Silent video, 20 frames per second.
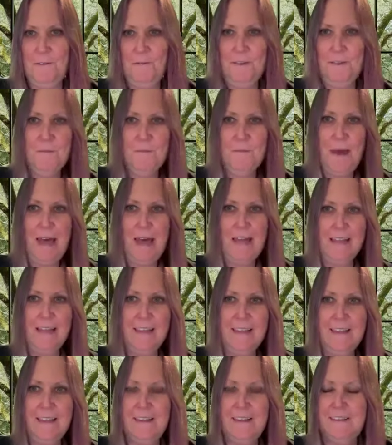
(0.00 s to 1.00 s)
with Beth.
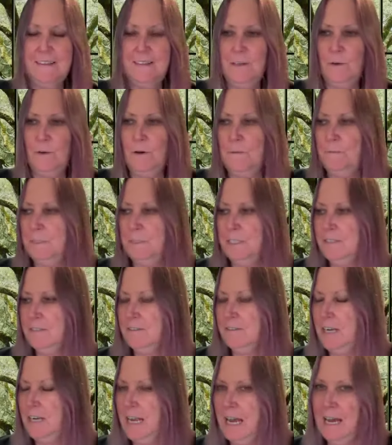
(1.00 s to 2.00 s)
So I'm just
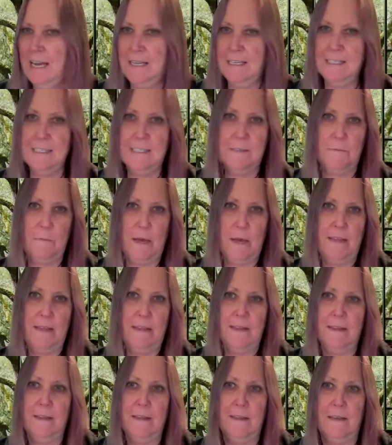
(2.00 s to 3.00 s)
going to ask
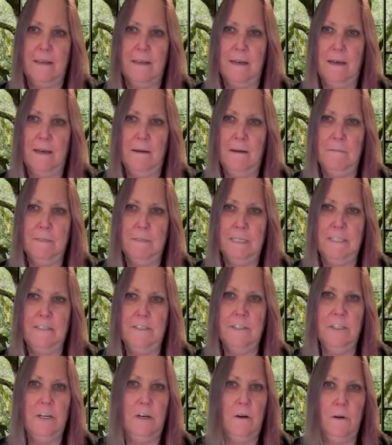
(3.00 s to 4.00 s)
Beth, can
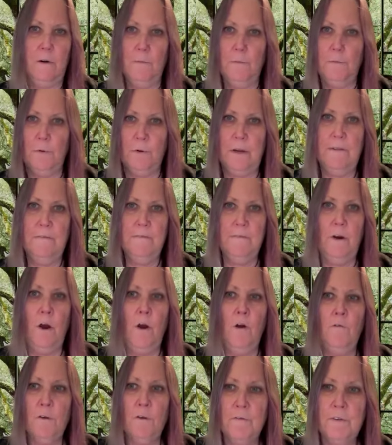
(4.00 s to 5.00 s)
you share a brief
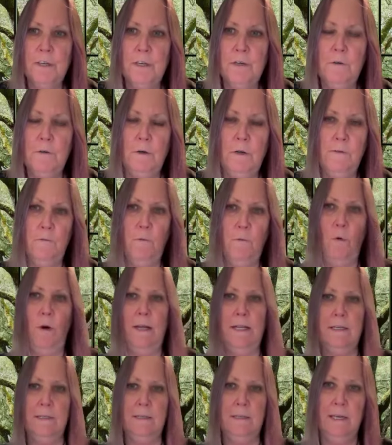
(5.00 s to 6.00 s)
overview of
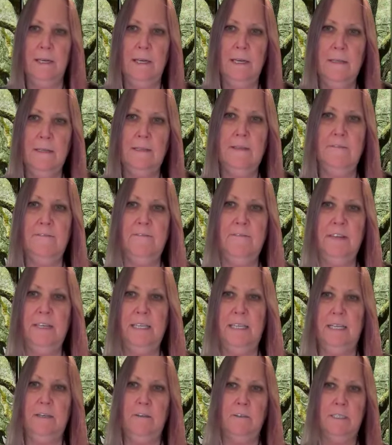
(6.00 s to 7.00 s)
what the
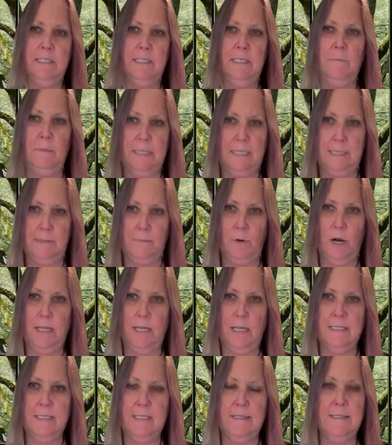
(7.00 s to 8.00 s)
Feeding Your Demons
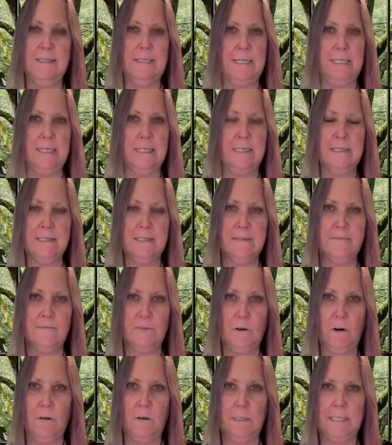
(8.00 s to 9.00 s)
process is
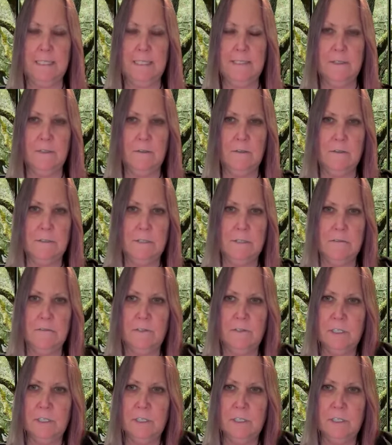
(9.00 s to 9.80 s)
for our listeners? So